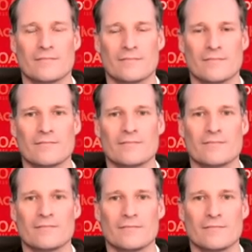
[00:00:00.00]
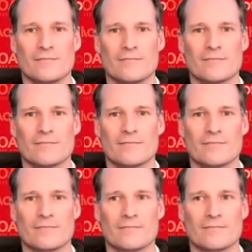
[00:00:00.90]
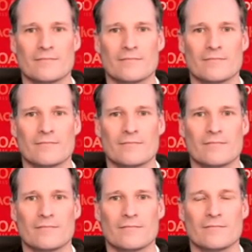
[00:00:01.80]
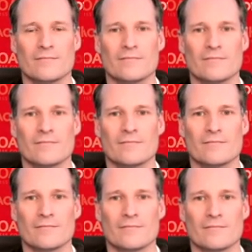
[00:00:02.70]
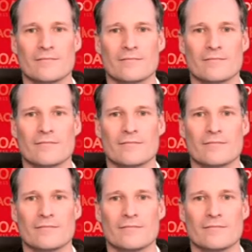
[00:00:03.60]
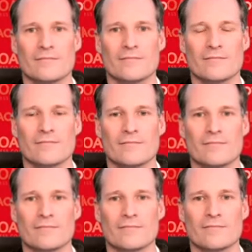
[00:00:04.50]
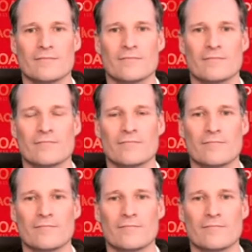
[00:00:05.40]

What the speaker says: No words are spoken by the person on screen.